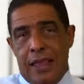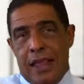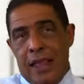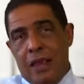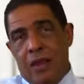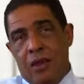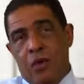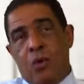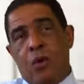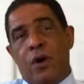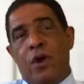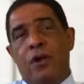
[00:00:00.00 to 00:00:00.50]

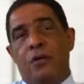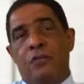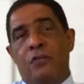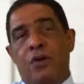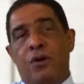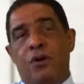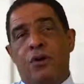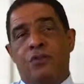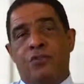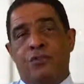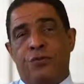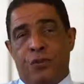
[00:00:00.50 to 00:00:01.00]
Any one of
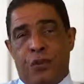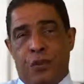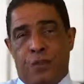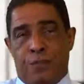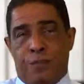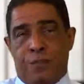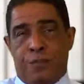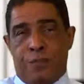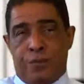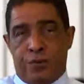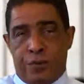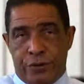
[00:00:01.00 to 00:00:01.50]
those
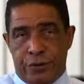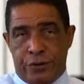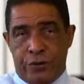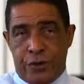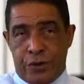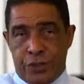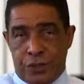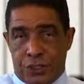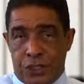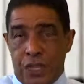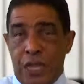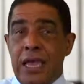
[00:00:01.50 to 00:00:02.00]
will
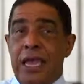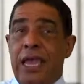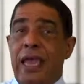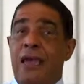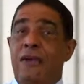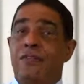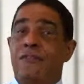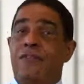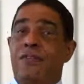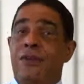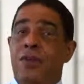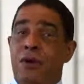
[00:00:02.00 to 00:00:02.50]
produce
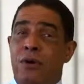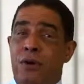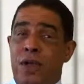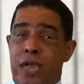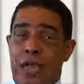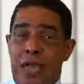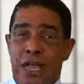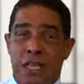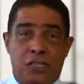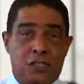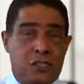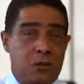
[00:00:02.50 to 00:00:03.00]
a
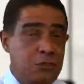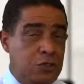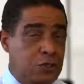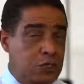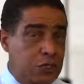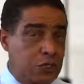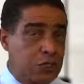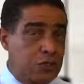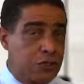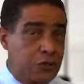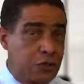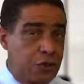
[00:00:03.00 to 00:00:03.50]
very handsome
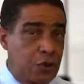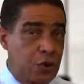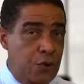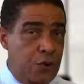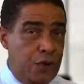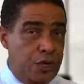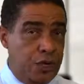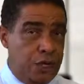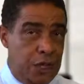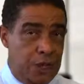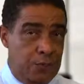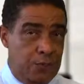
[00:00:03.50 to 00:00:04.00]
six-figure
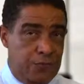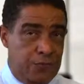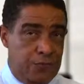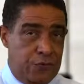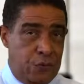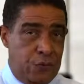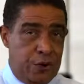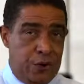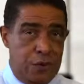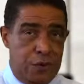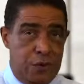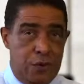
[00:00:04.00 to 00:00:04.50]
income
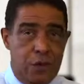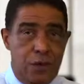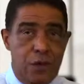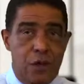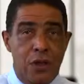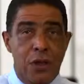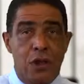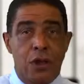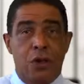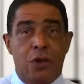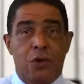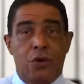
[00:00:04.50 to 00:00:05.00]
for you.
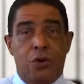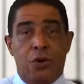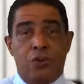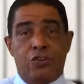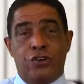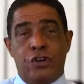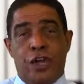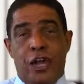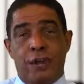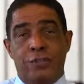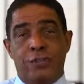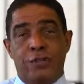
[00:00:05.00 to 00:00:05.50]
Your
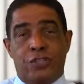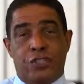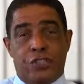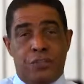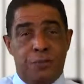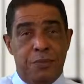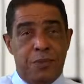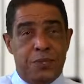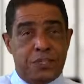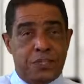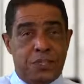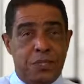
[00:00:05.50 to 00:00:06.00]
job is
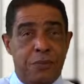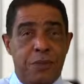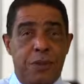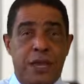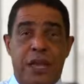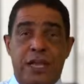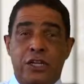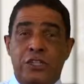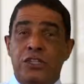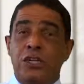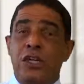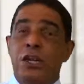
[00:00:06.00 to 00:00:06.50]
to mix and
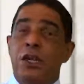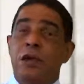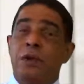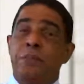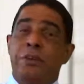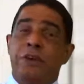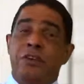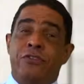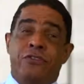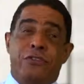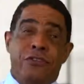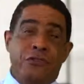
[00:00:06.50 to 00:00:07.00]
match
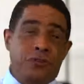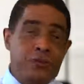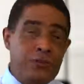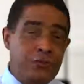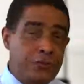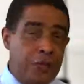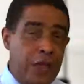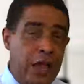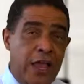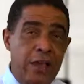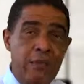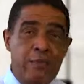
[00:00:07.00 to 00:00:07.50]
based on your
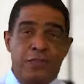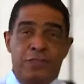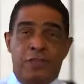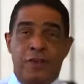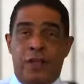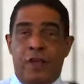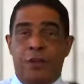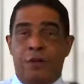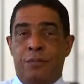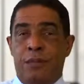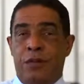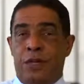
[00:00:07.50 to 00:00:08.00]
time
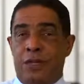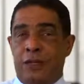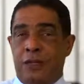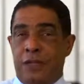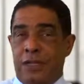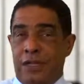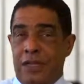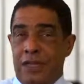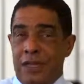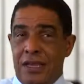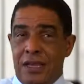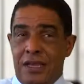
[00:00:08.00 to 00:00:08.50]

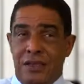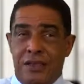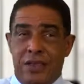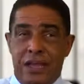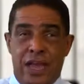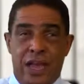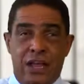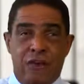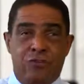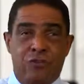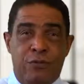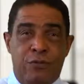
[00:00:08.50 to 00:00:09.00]
availability,
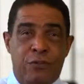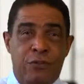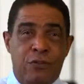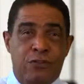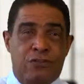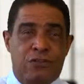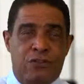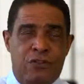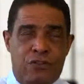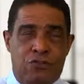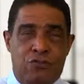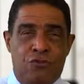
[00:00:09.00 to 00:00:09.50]
the
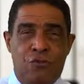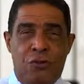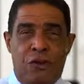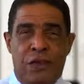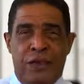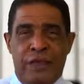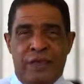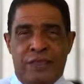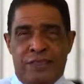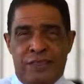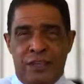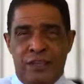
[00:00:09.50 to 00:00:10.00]
attributes that you
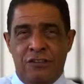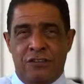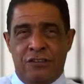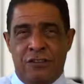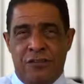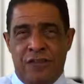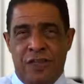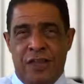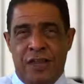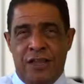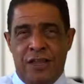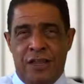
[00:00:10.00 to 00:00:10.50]
like, things
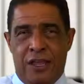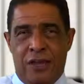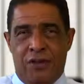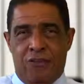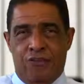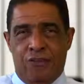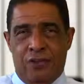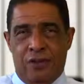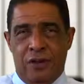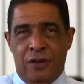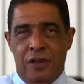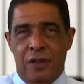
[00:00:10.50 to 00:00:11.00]
of that
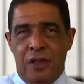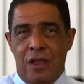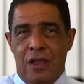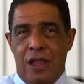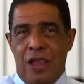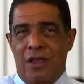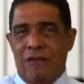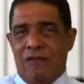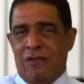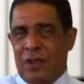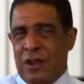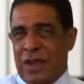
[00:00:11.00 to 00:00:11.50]
nature.
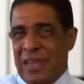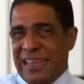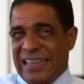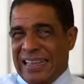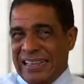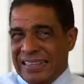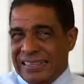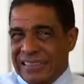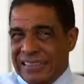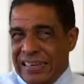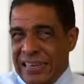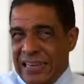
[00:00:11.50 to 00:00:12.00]
If you'd like
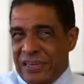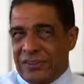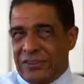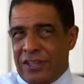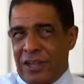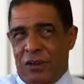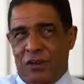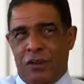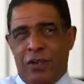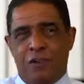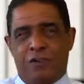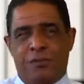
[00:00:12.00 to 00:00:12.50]
a detailed